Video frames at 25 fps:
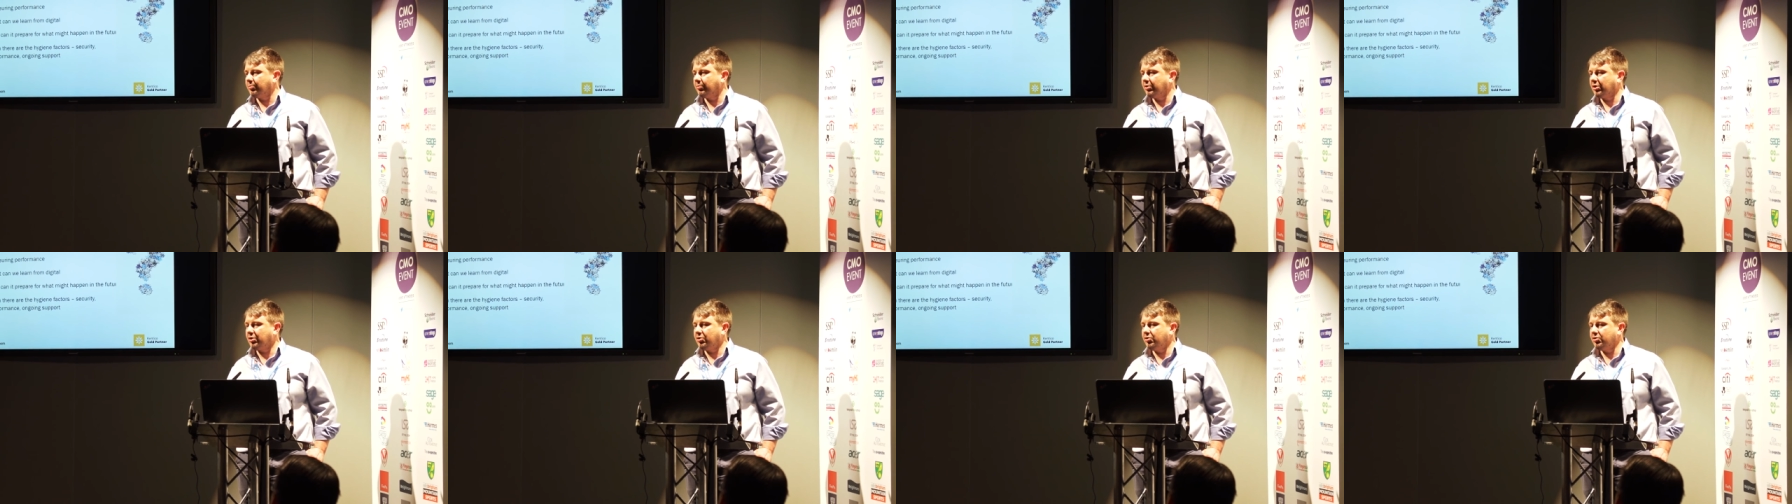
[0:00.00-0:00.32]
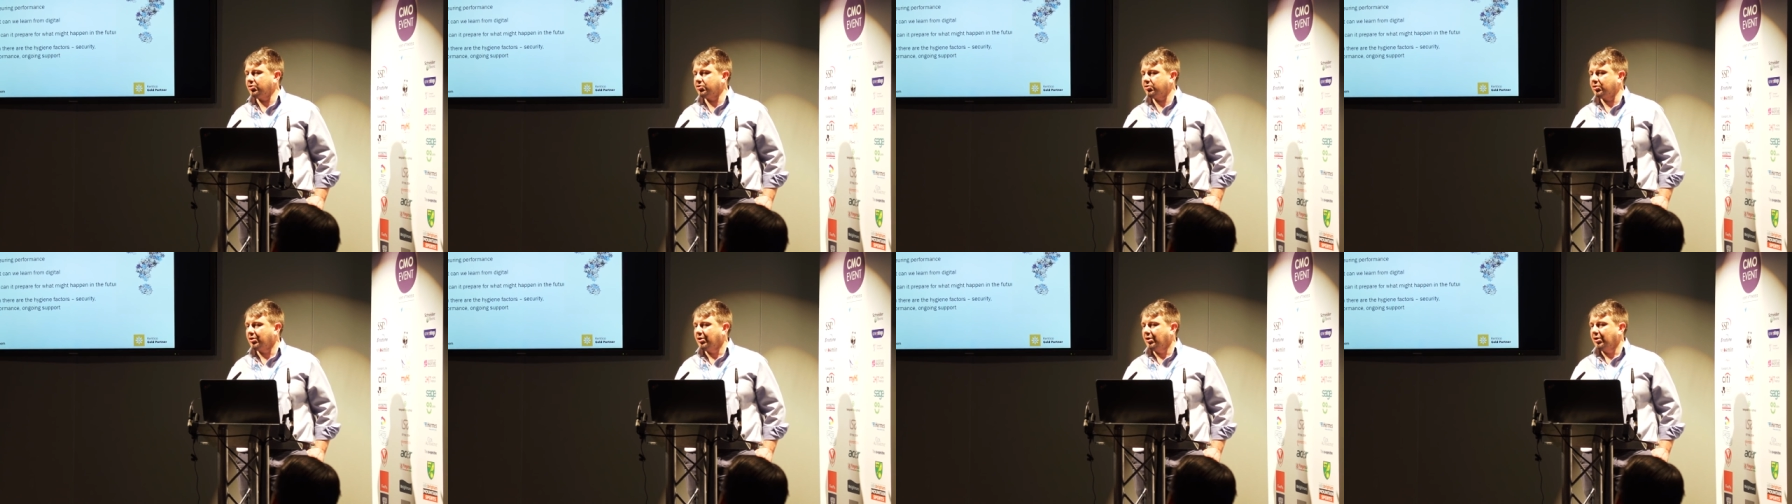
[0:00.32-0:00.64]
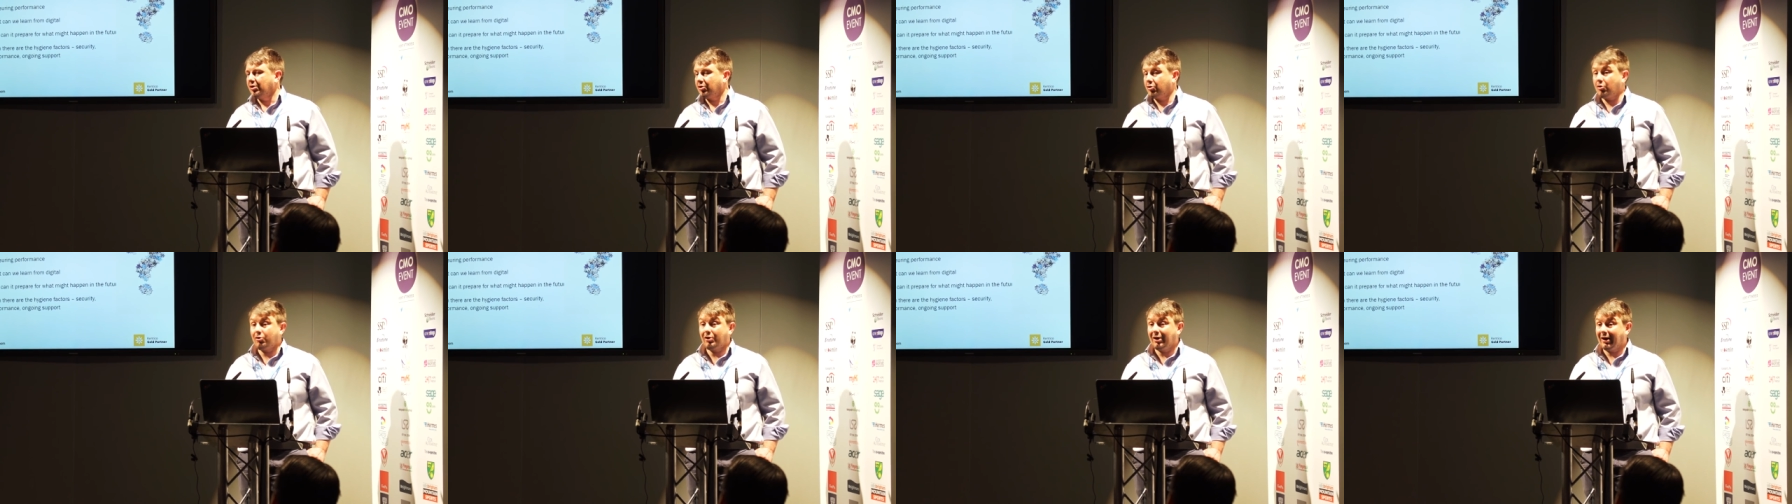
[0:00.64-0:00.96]
Because
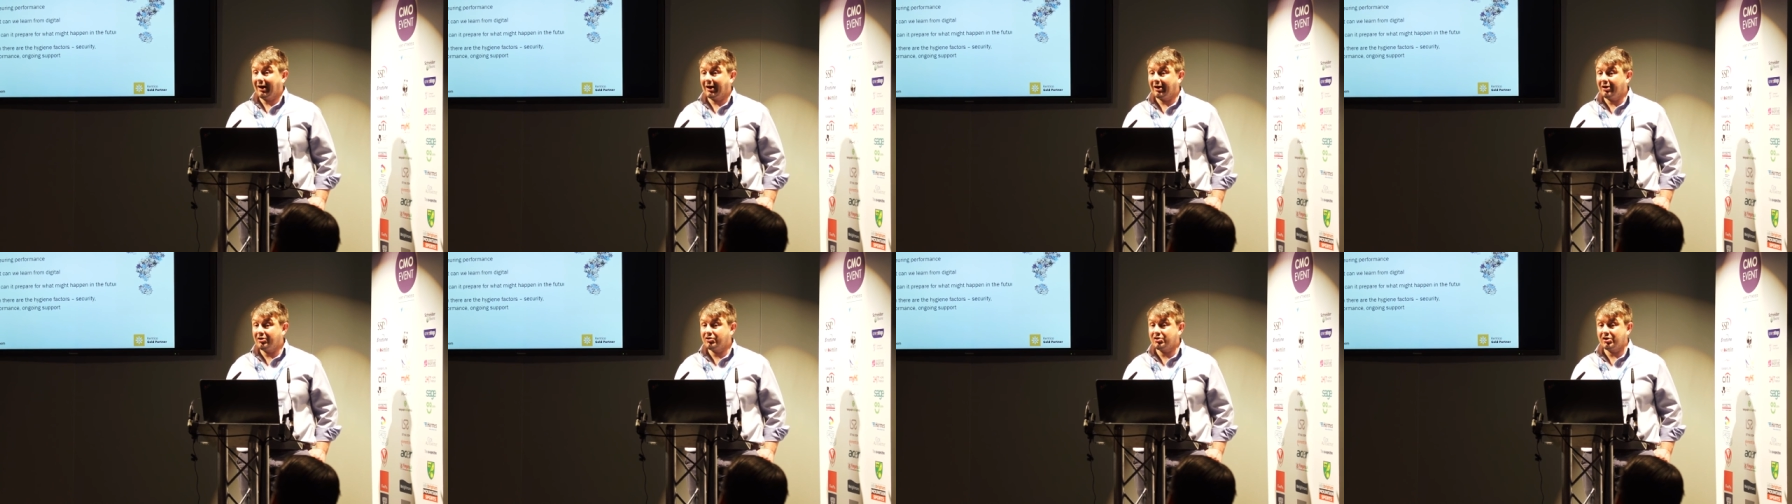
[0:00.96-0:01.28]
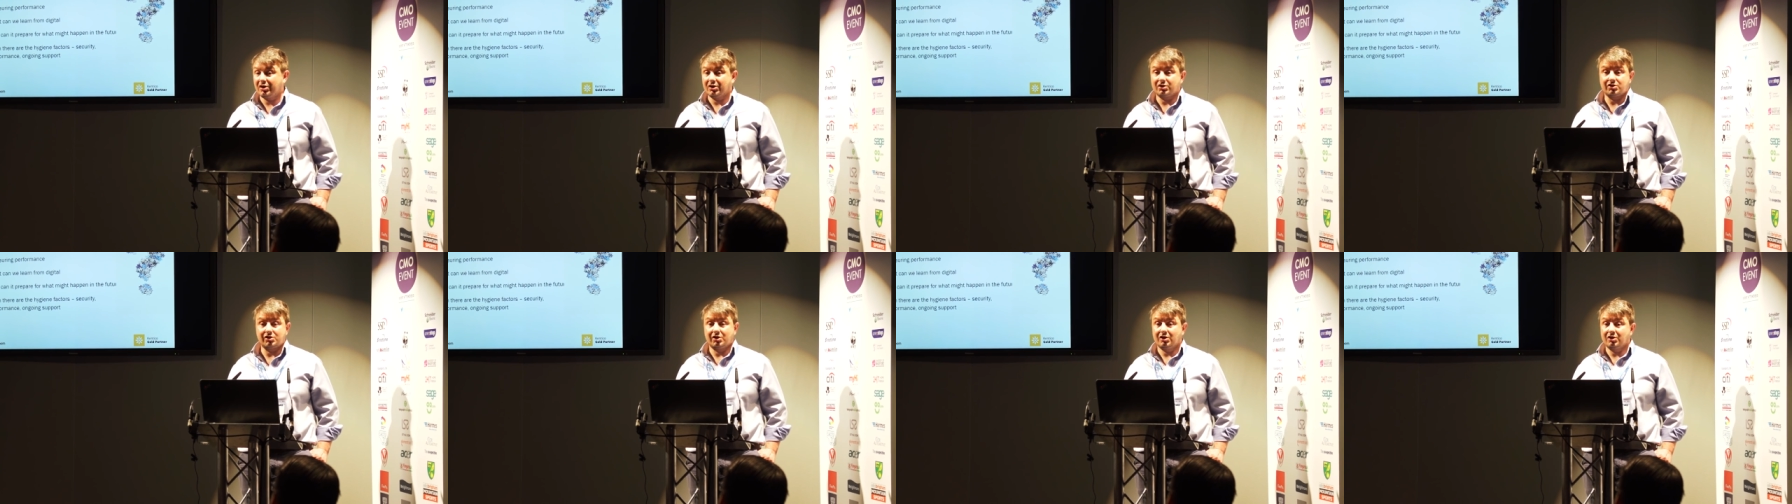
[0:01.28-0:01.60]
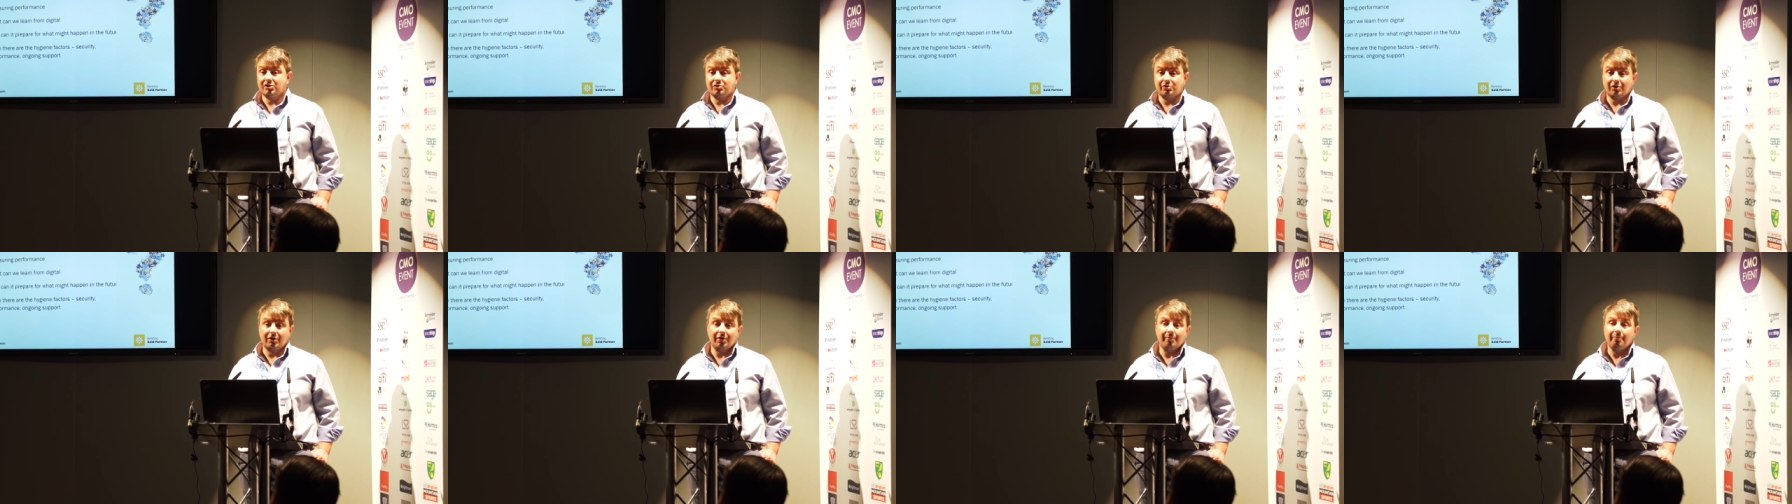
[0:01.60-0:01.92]
Google Analytics,
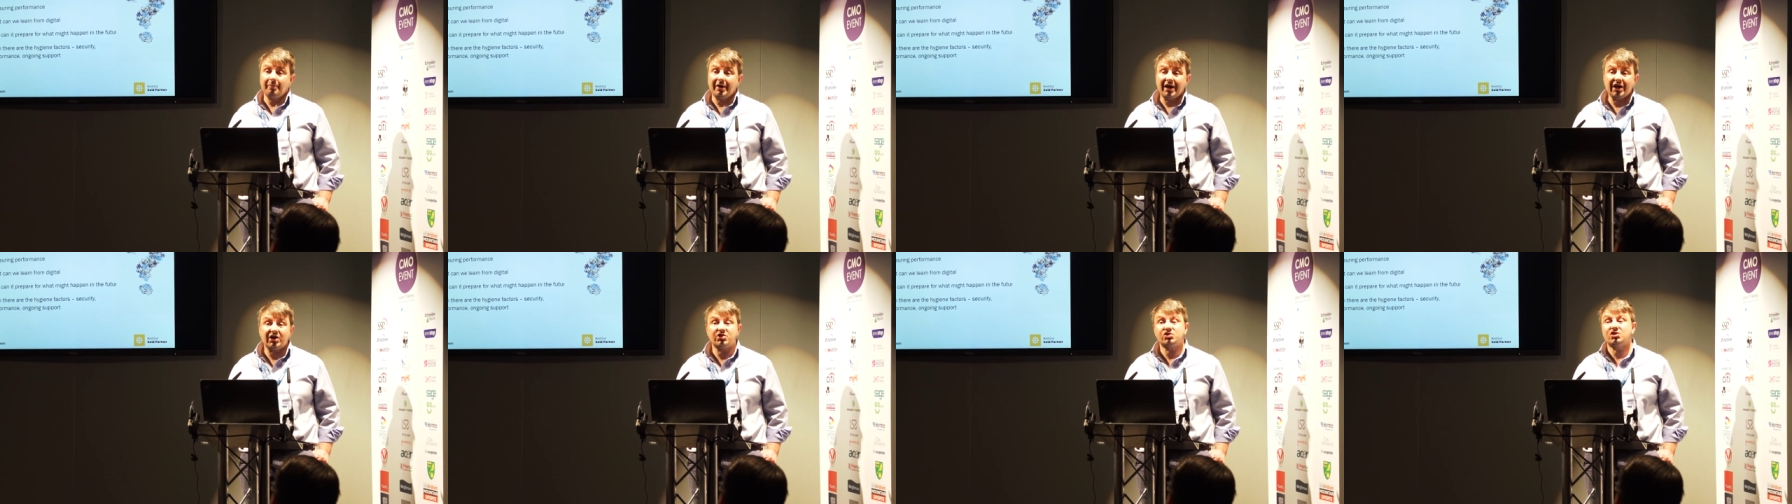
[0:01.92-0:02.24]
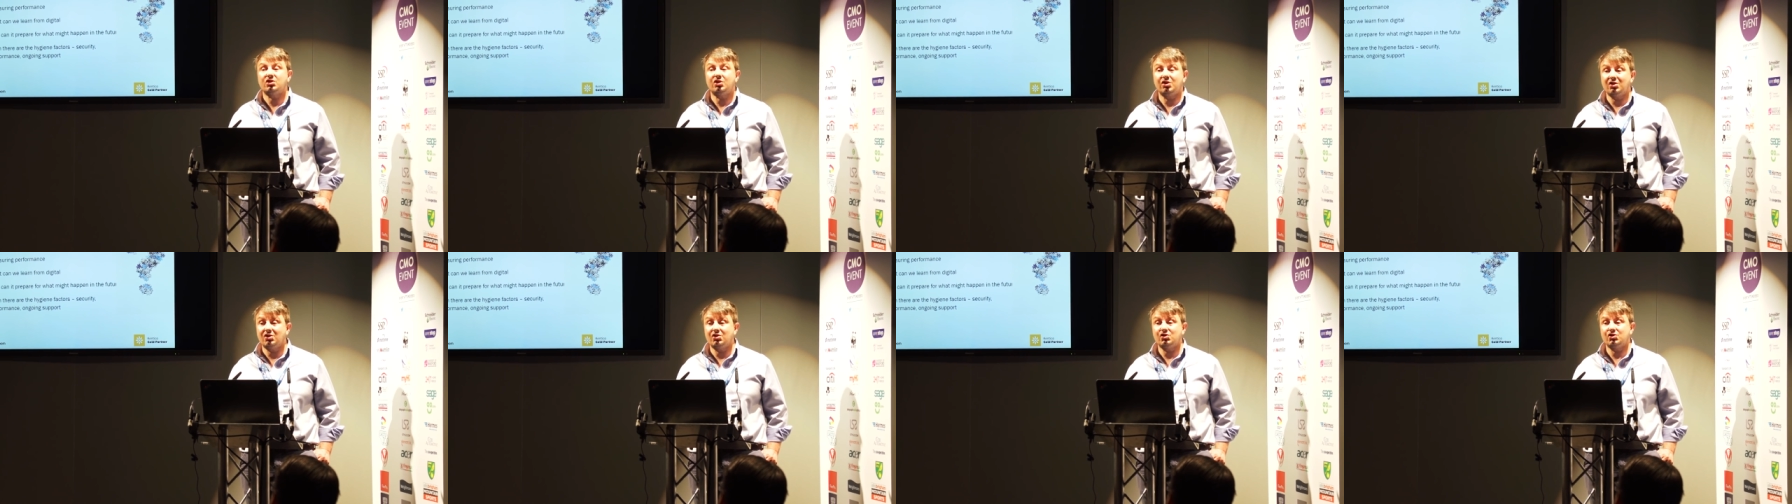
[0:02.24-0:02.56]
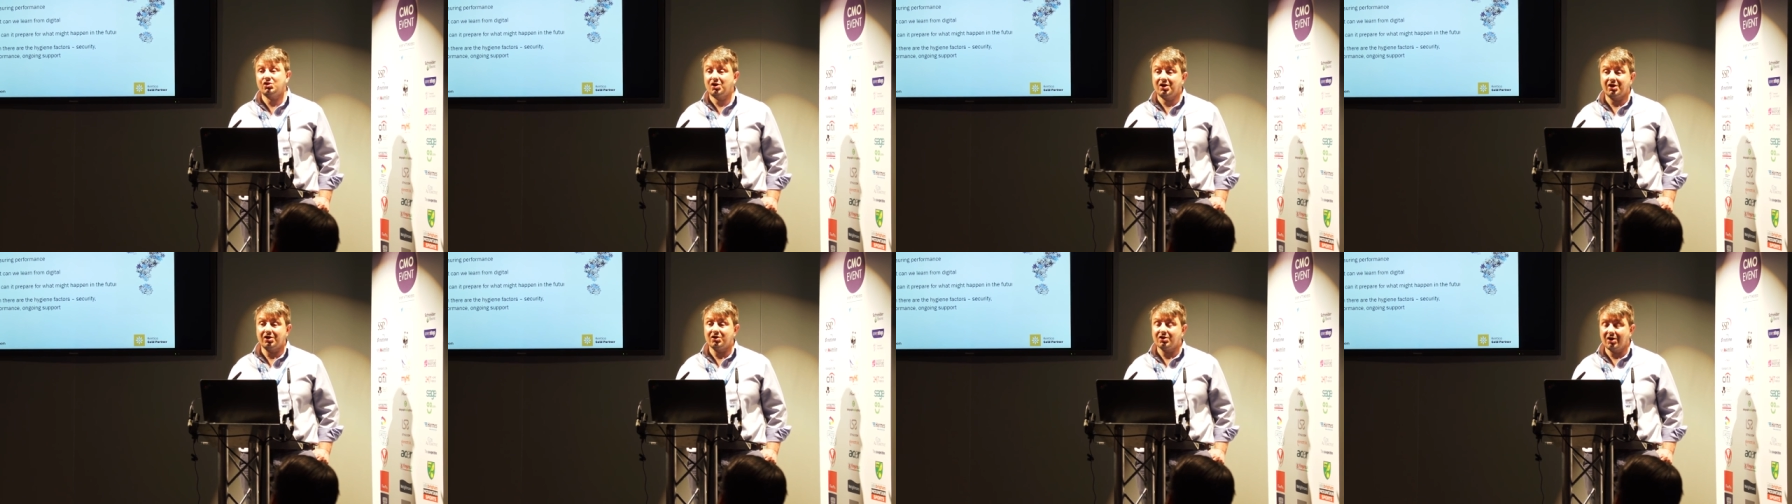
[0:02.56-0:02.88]
as amazing as
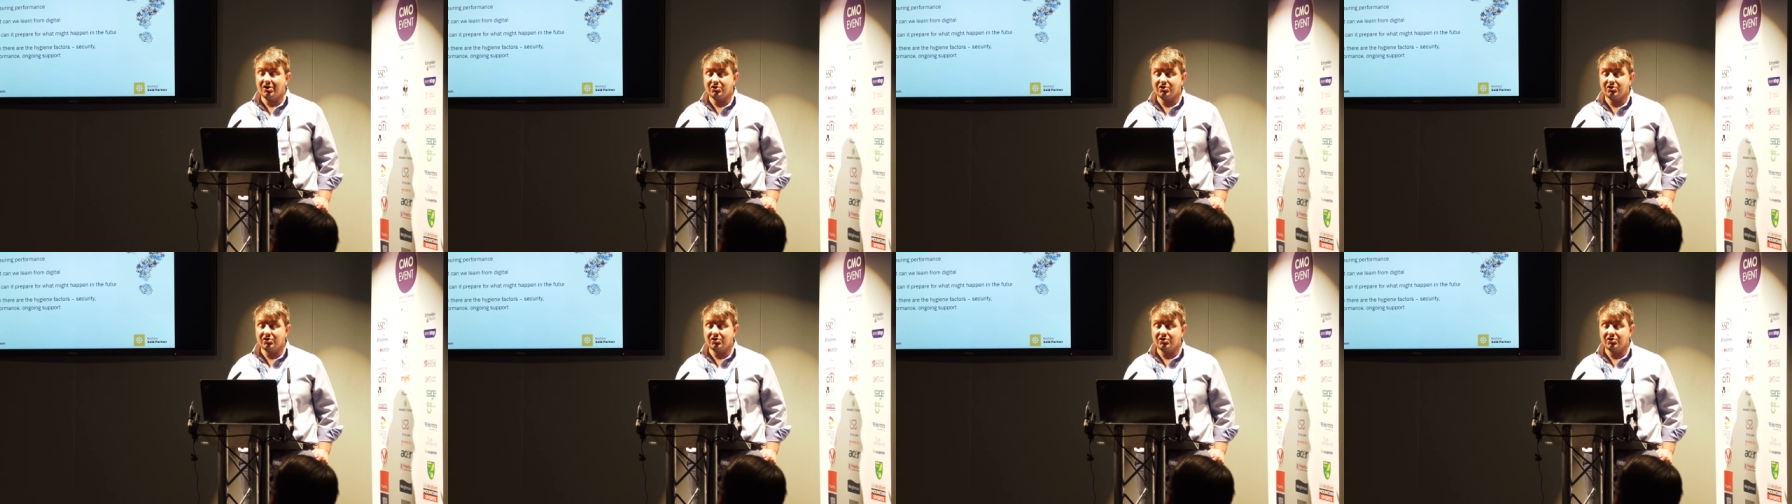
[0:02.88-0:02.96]
it,